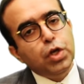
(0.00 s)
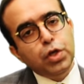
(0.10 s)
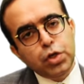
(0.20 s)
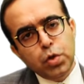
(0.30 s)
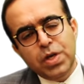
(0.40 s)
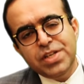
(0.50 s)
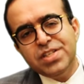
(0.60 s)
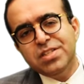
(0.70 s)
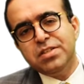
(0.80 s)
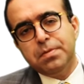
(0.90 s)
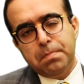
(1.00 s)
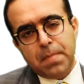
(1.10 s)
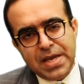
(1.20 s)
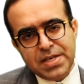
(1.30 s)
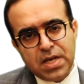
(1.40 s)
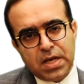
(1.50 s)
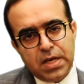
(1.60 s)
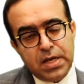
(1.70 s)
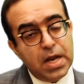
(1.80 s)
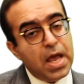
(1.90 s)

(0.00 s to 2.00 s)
New lesions might occur,